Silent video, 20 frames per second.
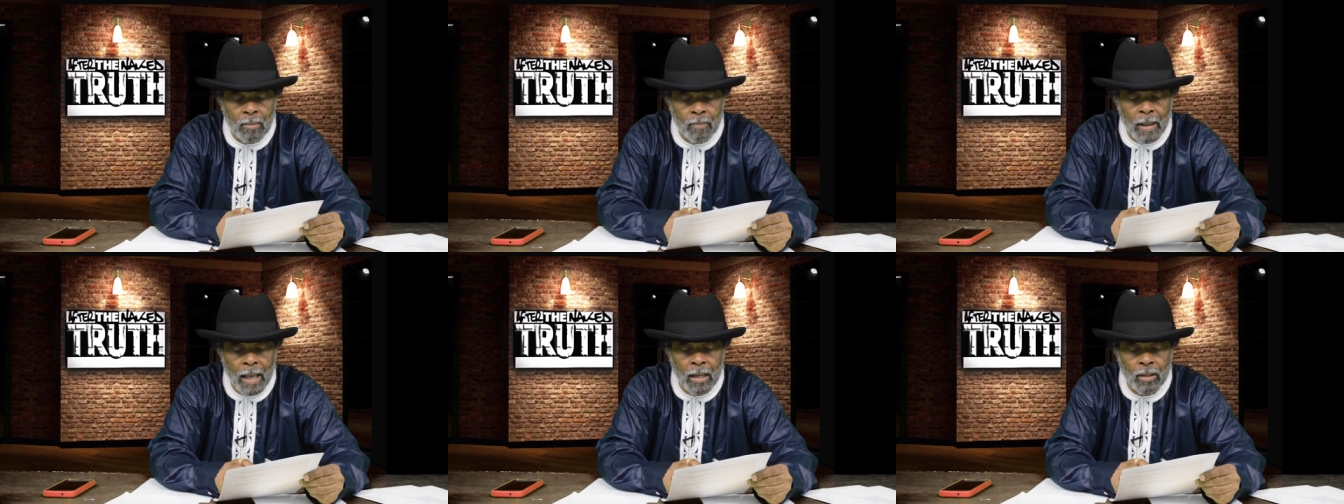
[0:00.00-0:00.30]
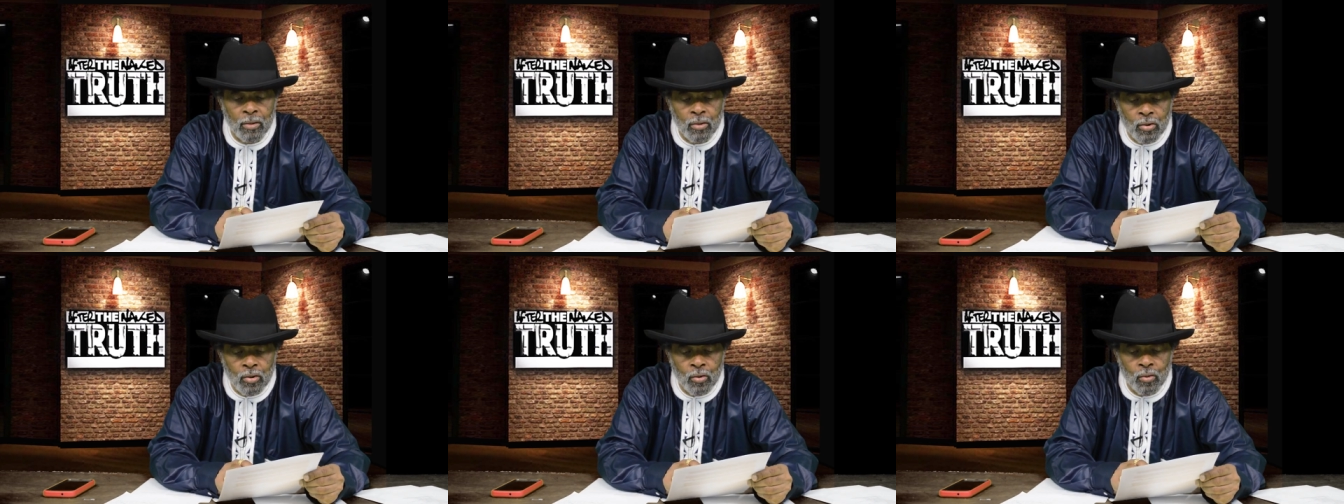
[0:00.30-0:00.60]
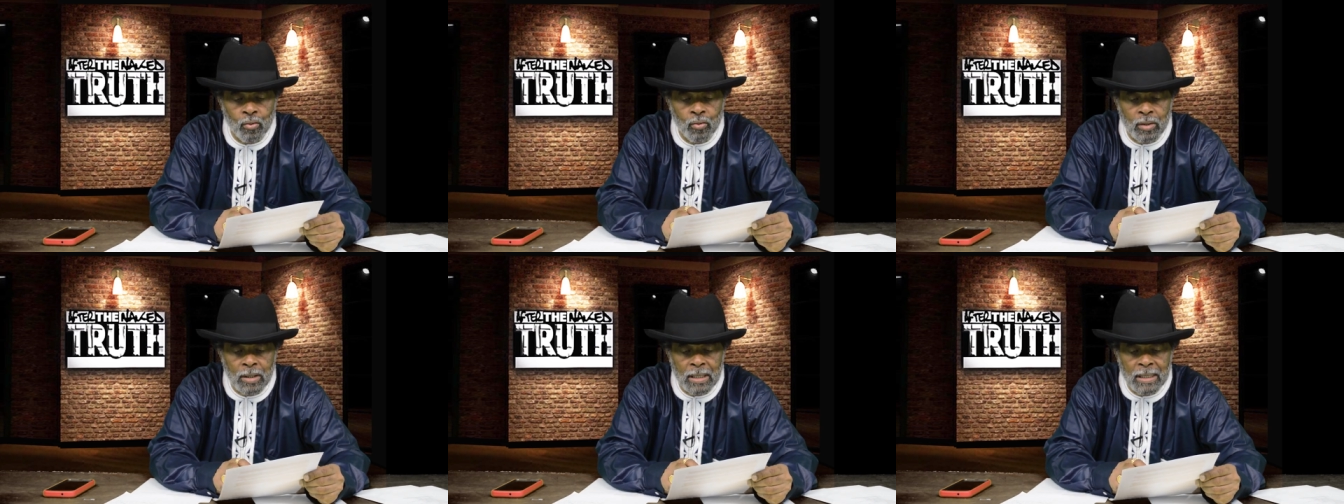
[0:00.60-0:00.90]
about
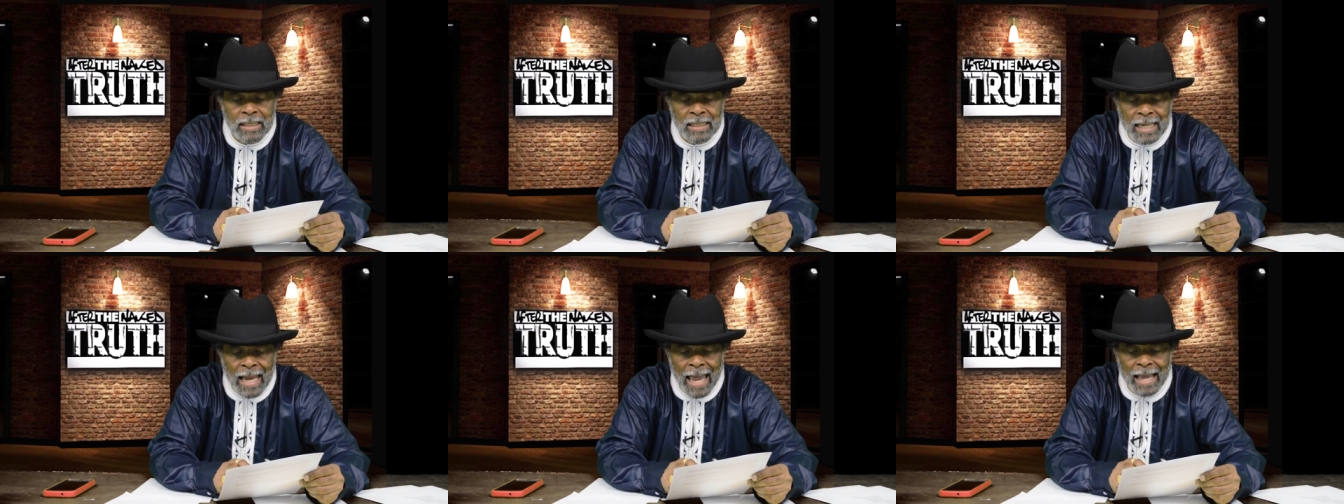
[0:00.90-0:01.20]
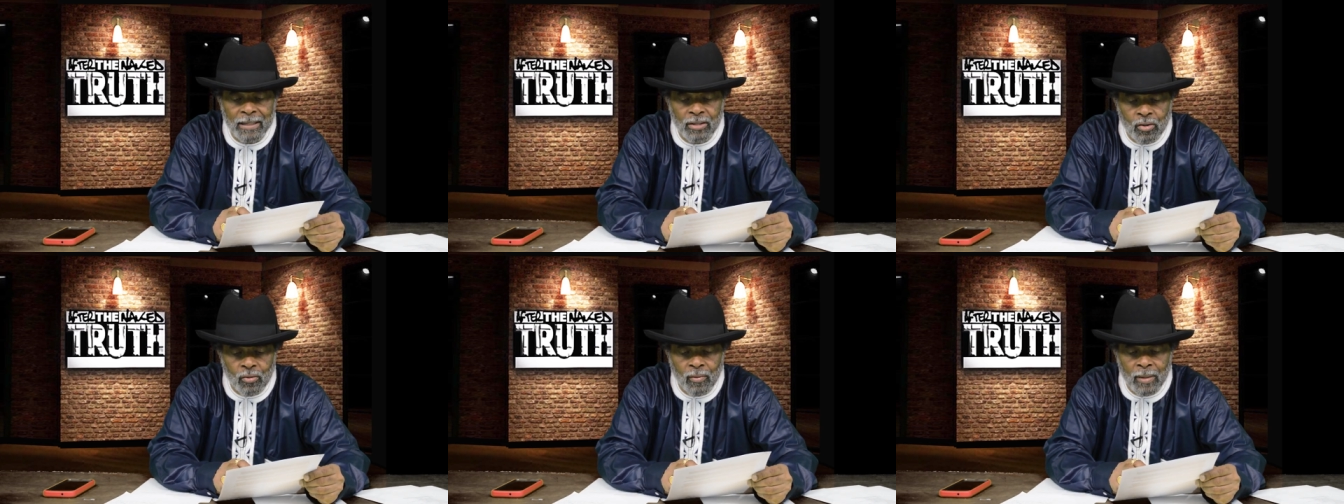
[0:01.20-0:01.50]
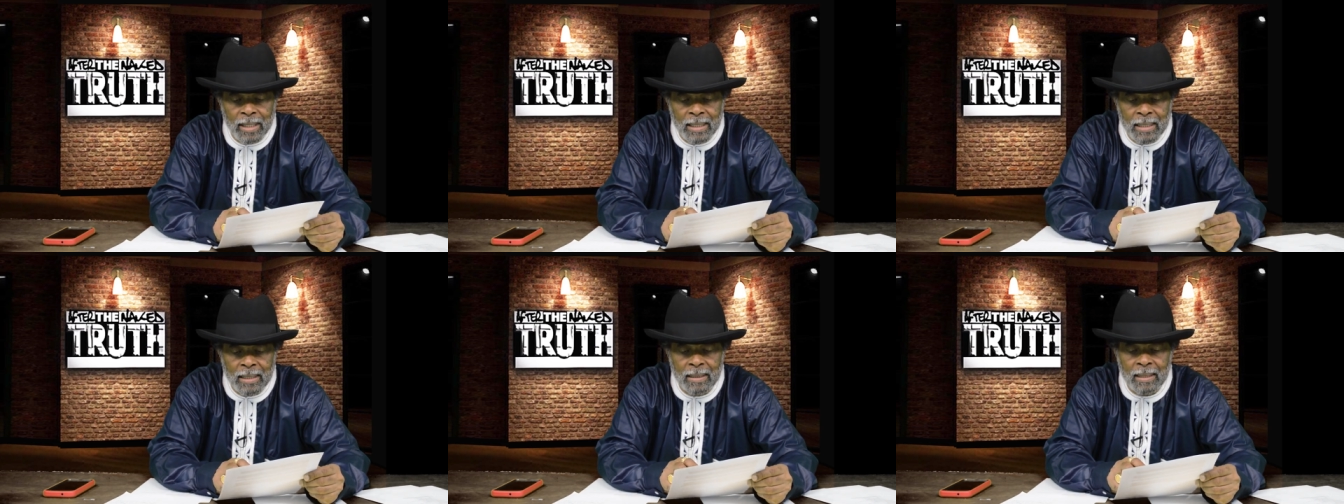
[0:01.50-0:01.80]
using tax
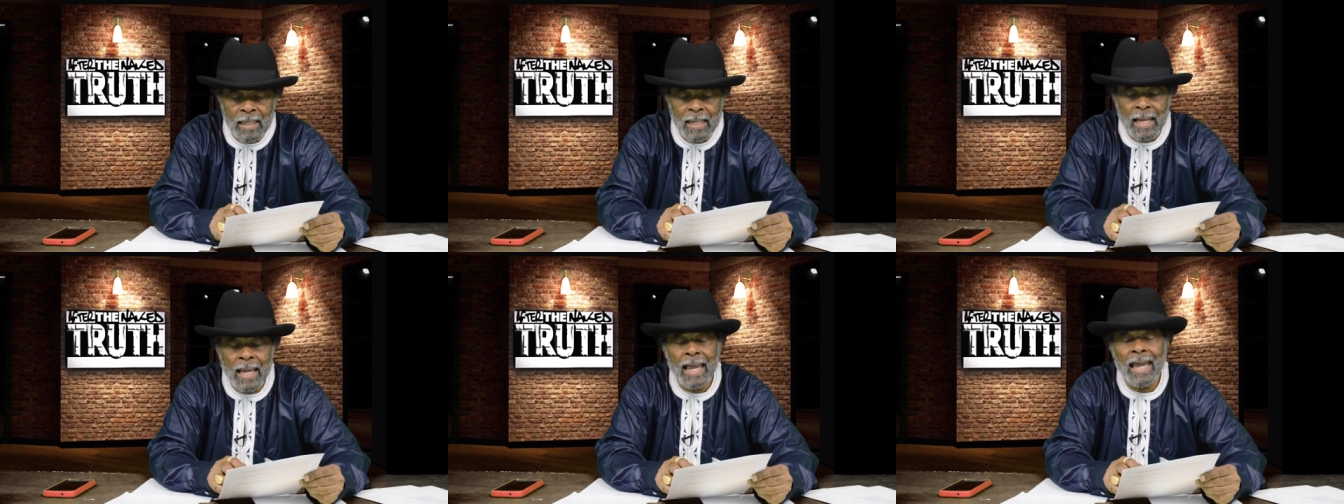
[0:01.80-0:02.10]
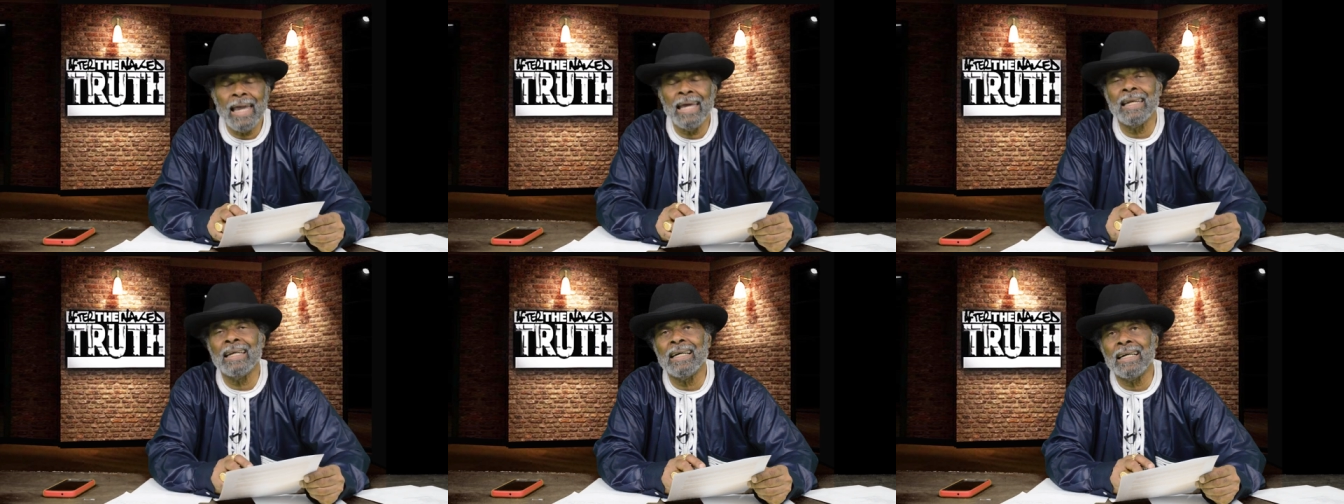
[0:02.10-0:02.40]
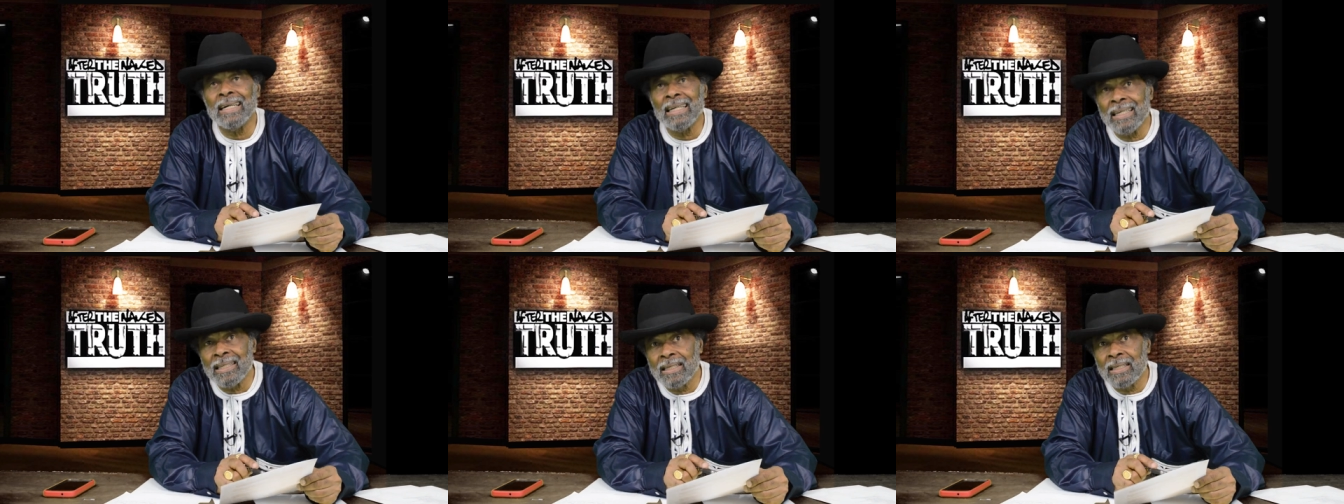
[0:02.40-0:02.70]
credits and
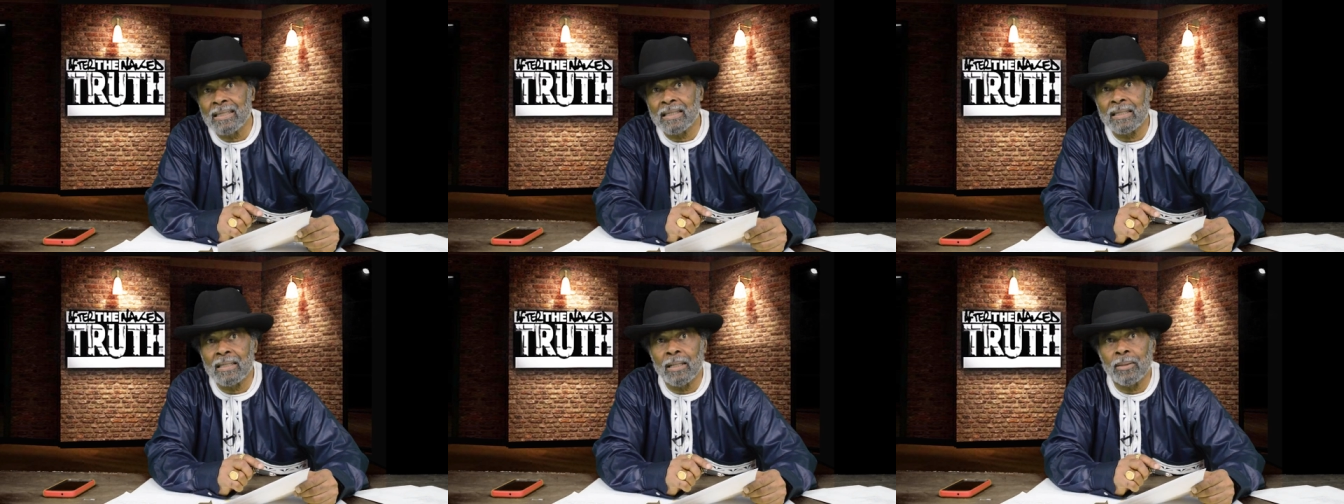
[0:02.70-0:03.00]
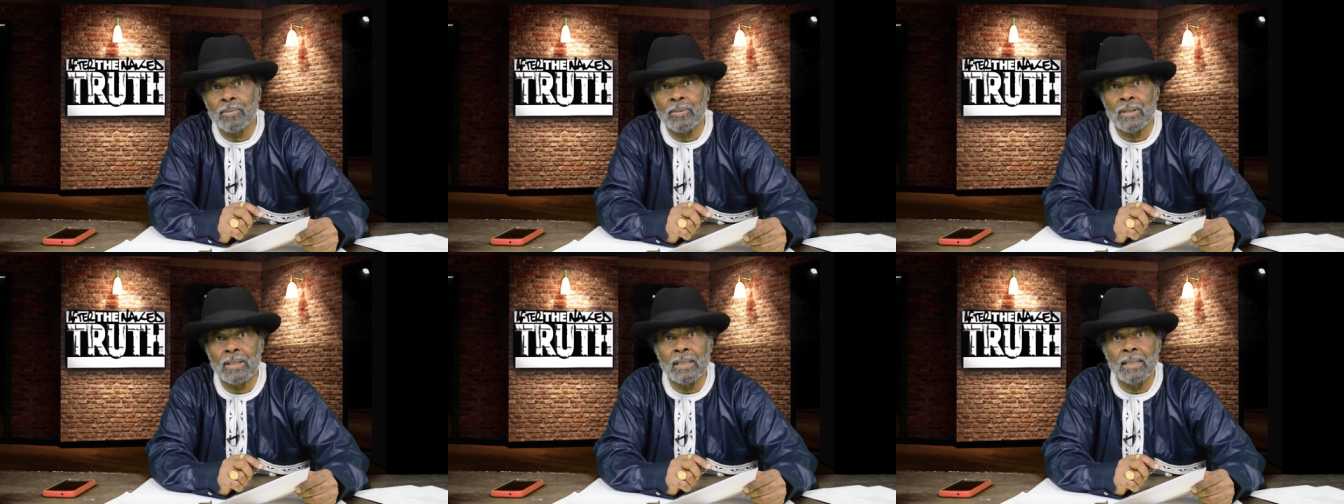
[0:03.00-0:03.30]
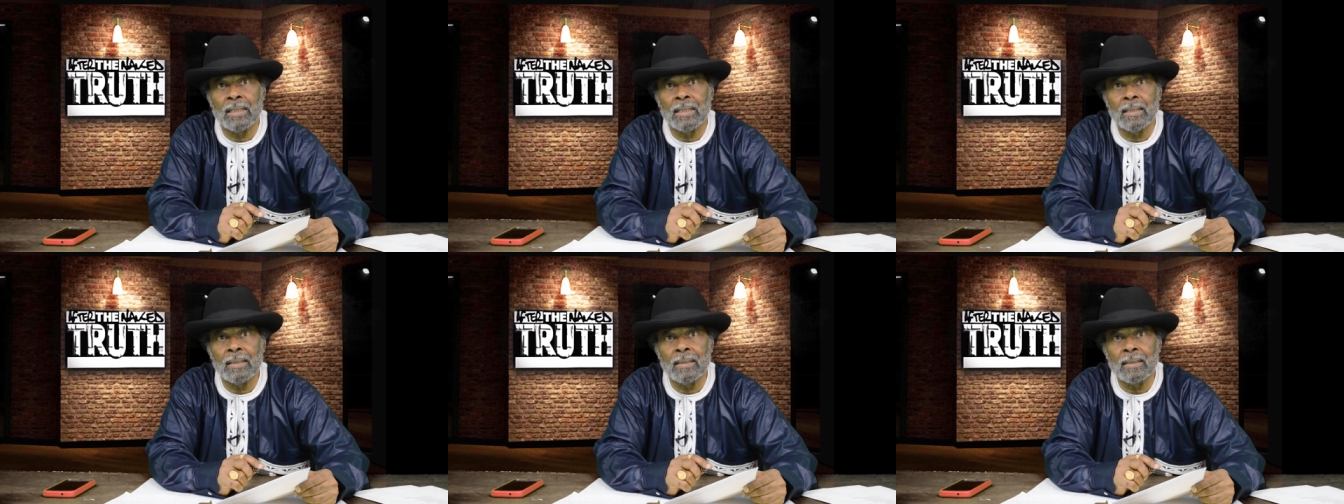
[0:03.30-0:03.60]
other
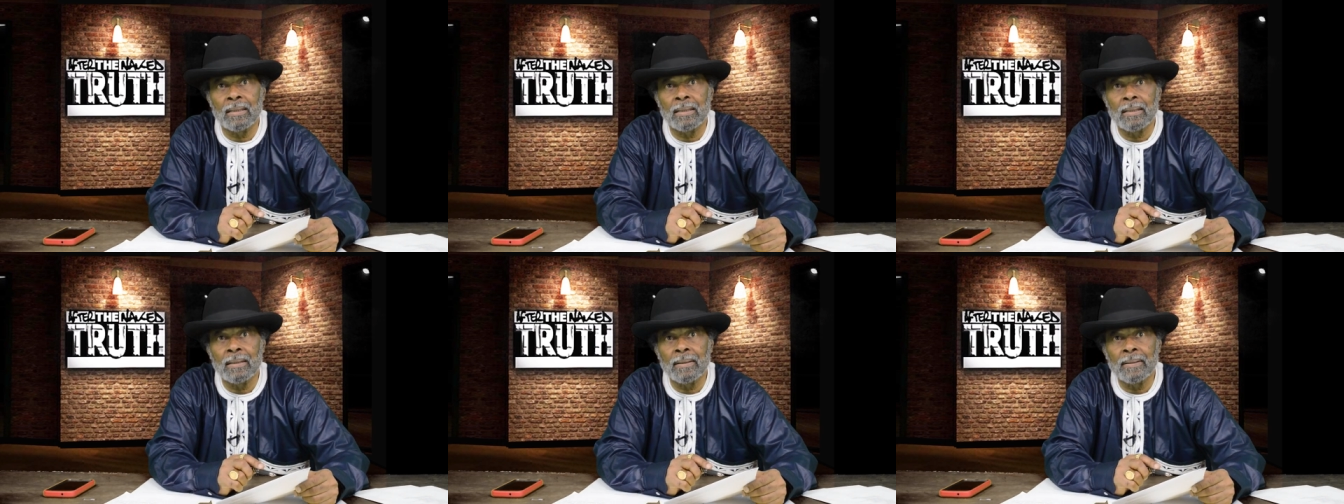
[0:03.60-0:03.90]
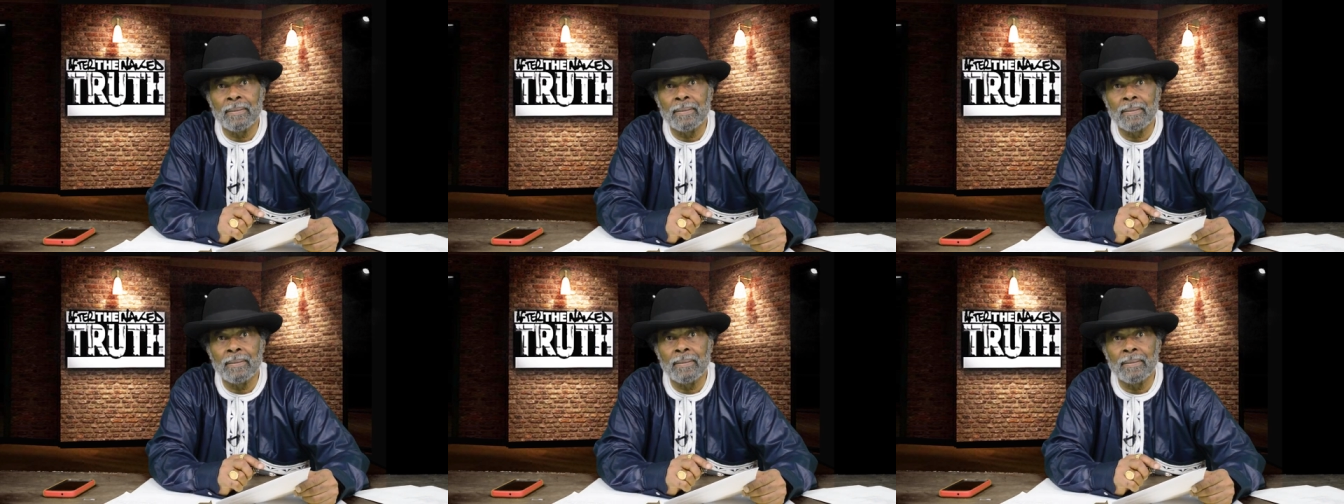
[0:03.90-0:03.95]
subsidies.